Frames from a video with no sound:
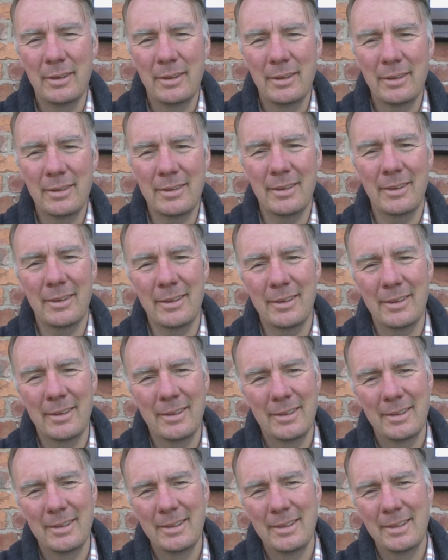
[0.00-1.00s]
to
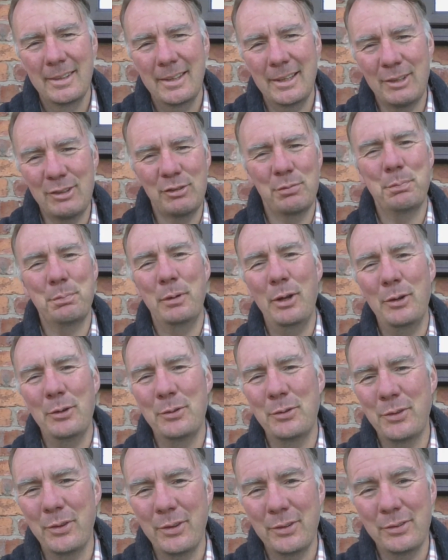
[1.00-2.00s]
explode
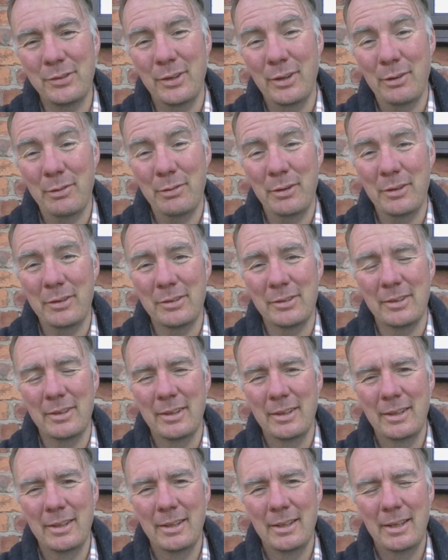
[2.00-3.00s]
to the surface
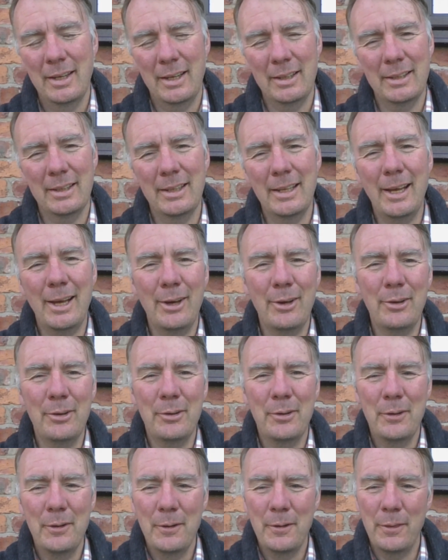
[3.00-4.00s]
and allow
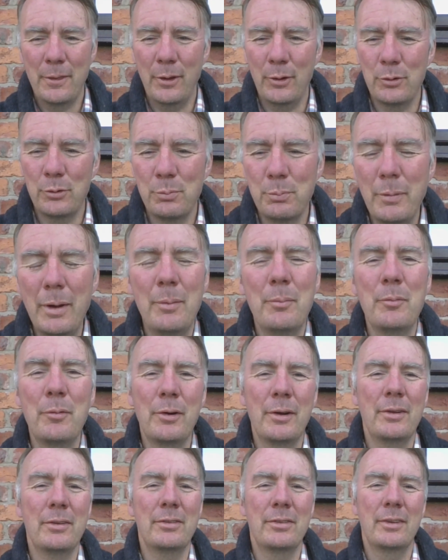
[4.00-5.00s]
those
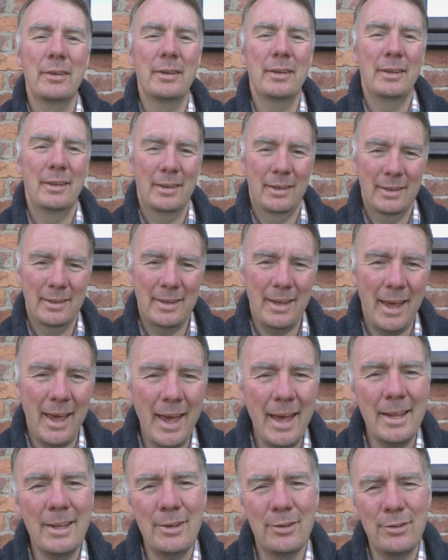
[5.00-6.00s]
memories to
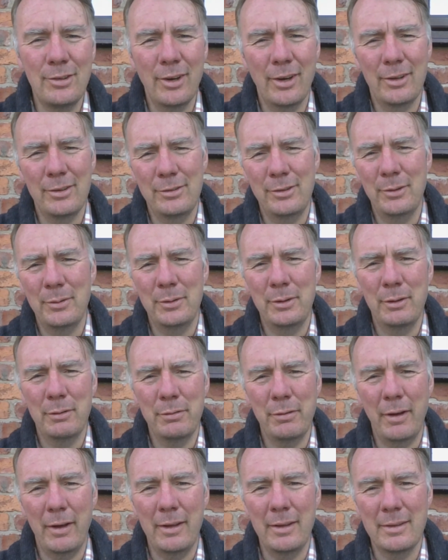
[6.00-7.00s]
energize you in your
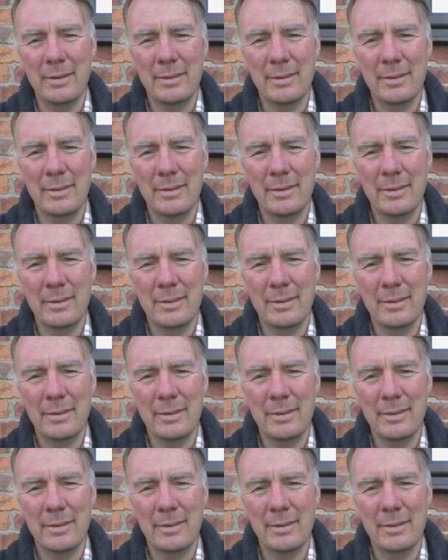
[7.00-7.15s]
faith.